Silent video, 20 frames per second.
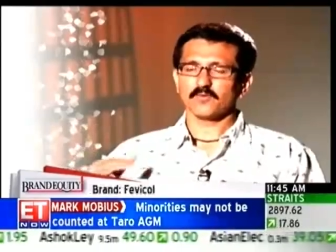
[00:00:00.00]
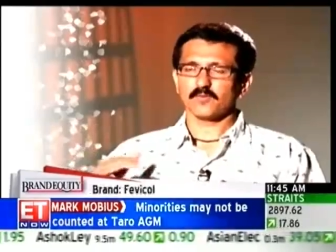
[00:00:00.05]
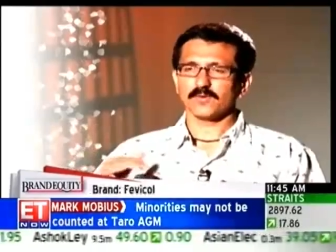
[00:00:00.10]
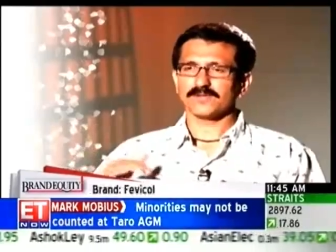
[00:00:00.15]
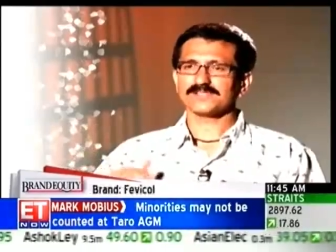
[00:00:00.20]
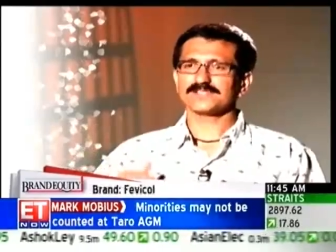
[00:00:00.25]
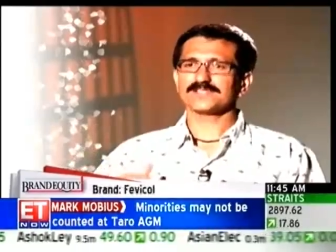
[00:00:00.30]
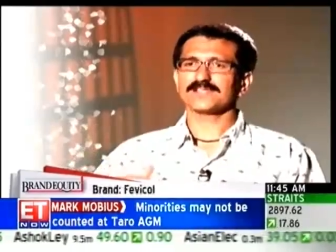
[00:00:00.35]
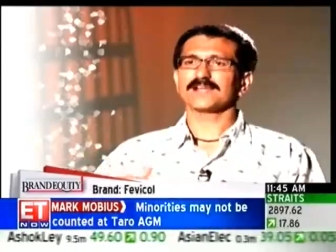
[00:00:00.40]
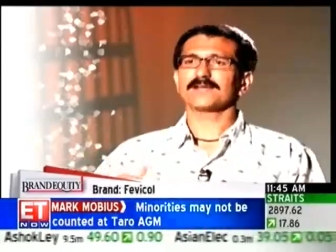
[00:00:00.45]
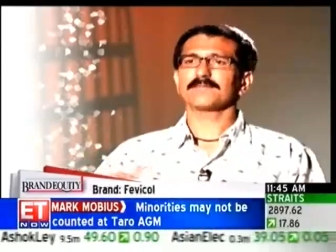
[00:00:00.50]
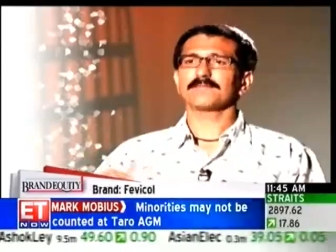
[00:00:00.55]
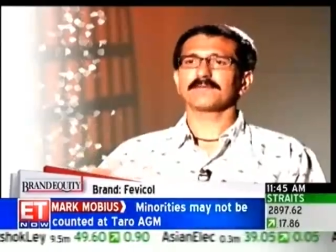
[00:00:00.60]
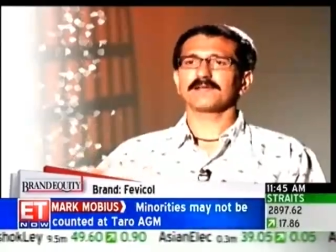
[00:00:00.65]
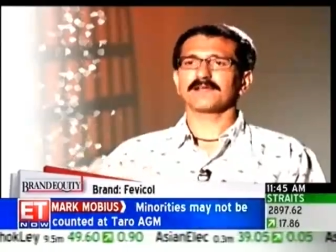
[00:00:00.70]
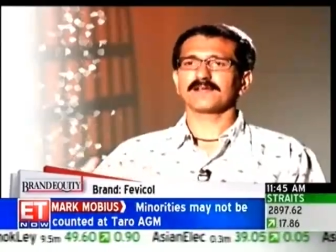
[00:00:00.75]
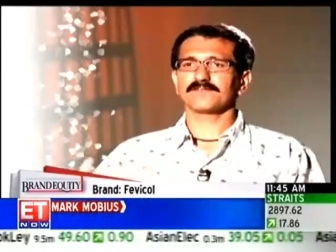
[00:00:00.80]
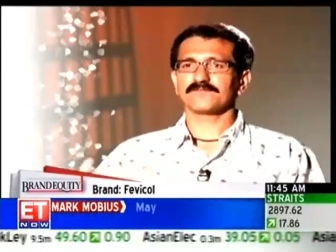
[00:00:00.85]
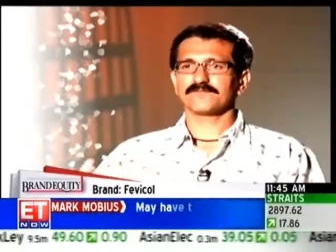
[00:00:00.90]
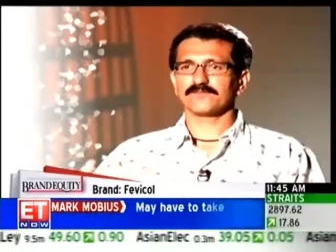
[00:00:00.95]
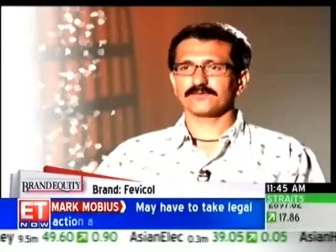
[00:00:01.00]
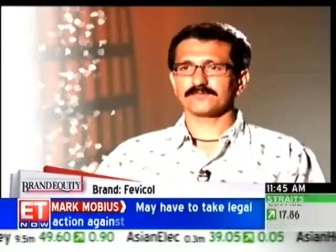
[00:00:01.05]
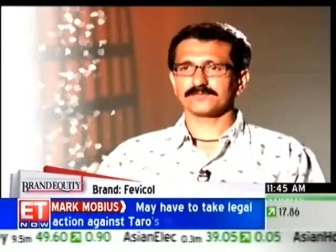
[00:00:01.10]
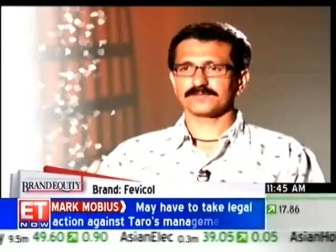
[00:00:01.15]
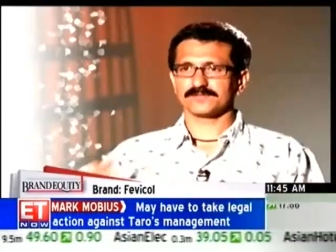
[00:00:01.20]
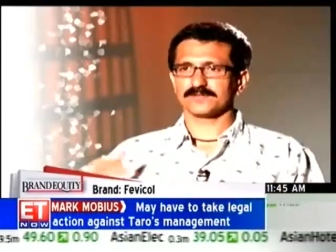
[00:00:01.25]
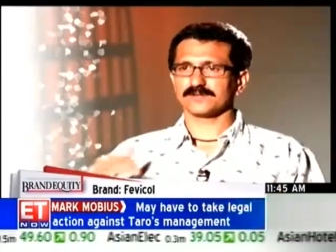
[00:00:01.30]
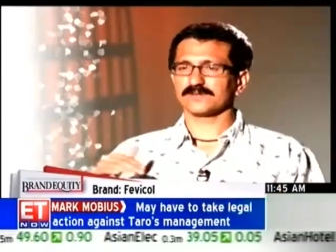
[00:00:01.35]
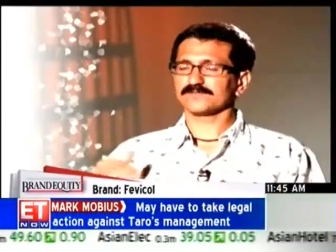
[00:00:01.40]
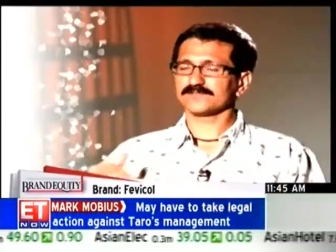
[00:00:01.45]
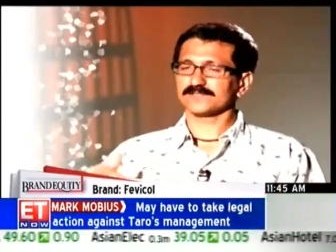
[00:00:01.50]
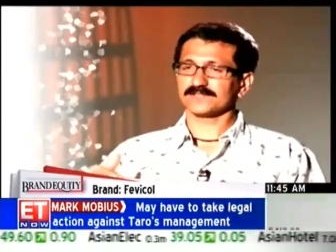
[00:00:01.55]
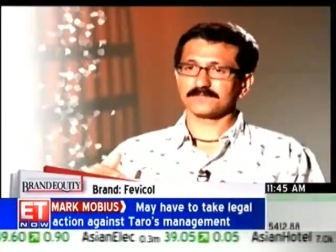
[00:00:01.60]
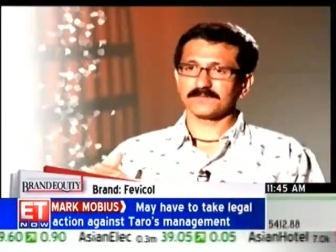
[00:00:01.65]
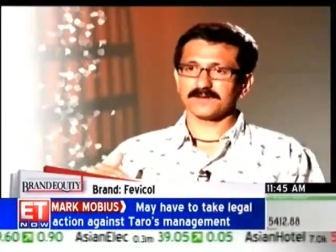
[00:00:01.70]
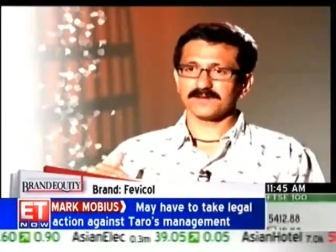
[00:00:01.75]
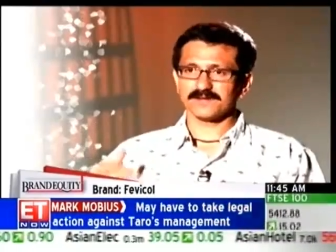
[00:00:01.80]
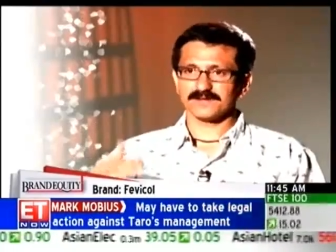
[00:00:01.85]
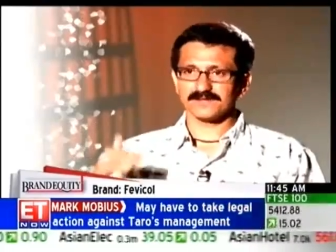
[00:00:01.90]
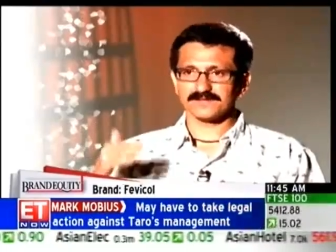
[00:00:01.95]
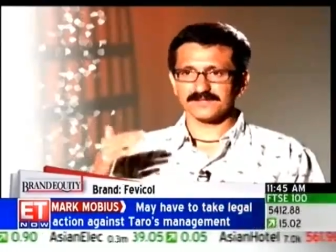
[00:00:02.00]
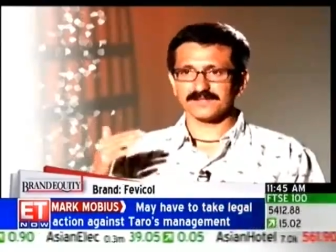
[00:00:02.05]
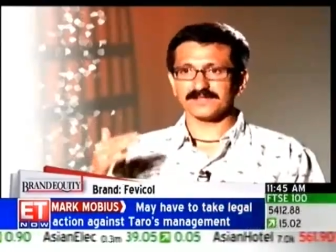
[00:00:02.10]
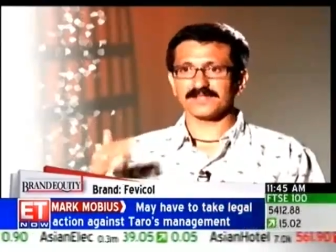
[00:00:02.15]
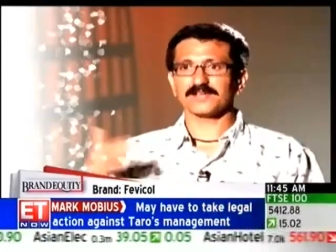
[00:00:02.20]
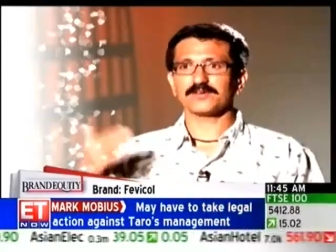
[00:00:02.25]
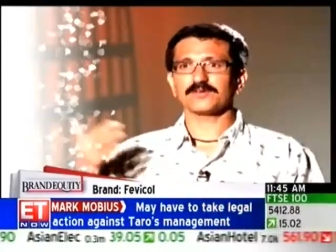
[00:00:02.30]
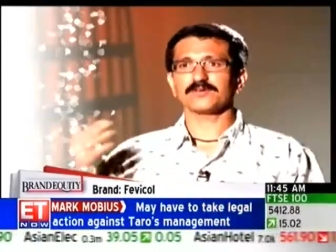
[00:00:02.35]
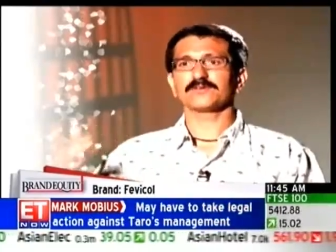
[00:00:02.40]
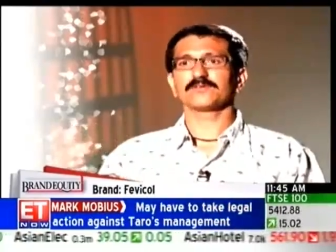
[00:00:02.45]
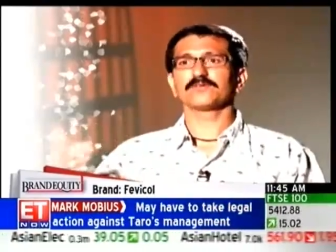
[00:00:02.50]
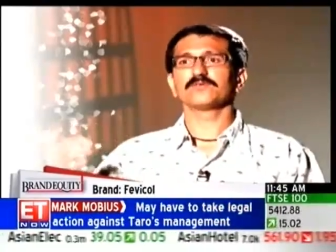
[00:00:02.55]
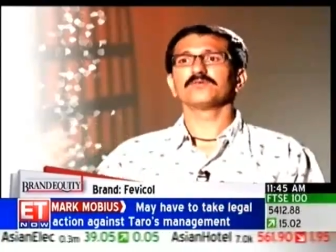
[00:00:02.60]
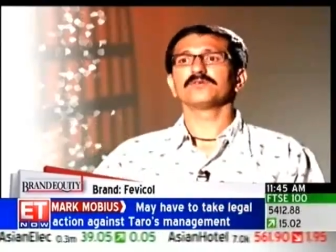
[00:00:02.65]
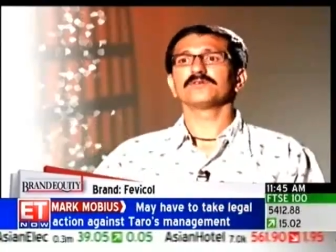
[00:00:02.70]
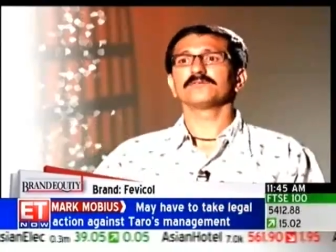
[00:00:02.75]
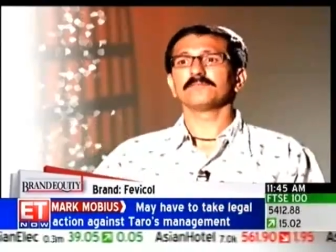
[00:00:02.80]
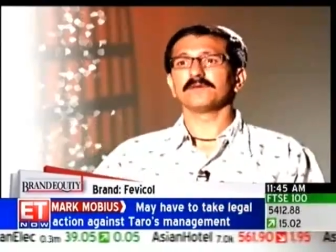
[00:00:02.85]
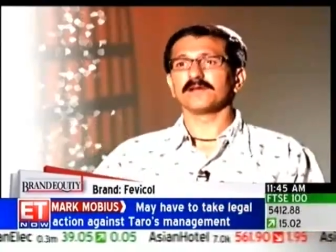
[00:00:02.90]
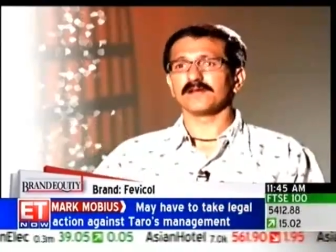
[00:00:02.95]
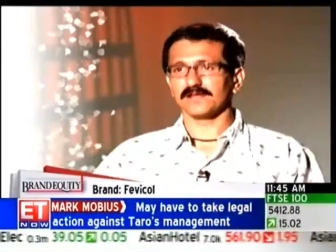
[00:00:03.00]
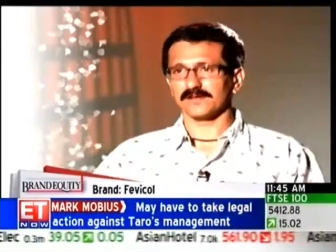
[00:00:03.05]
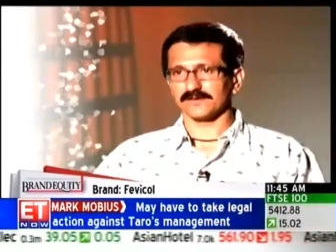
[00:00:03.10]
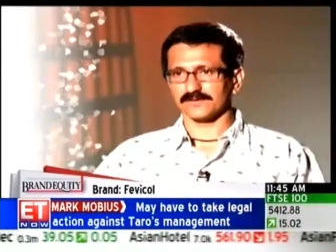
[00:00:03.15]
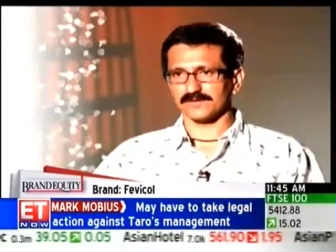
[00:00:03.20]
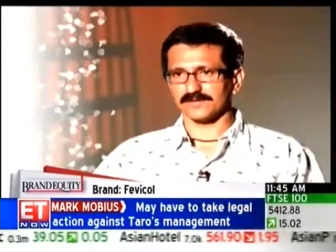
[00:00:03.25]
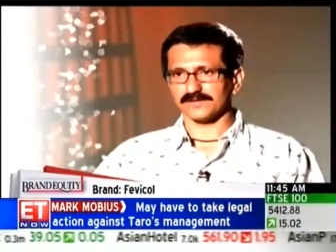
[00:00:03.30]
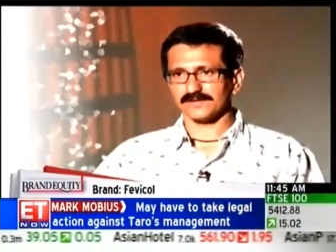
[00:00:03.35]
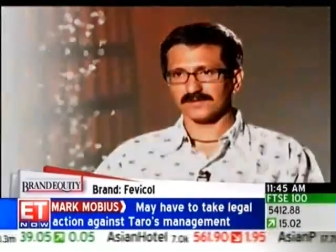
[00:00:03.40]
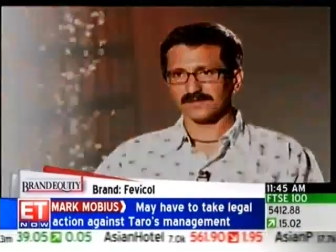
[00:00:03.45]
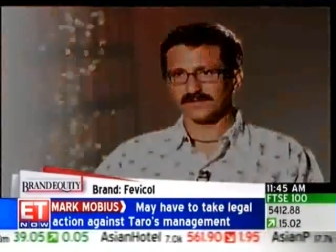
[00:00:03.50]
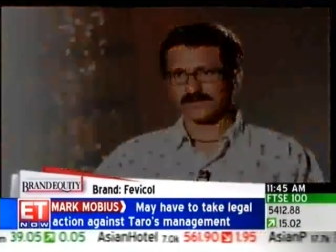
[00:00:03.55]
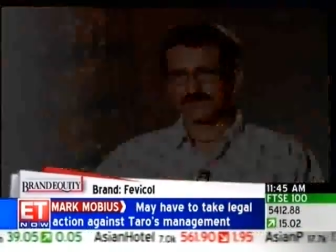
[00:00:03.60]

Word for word: Once that platform is sort of cemented, then they can go on building on it.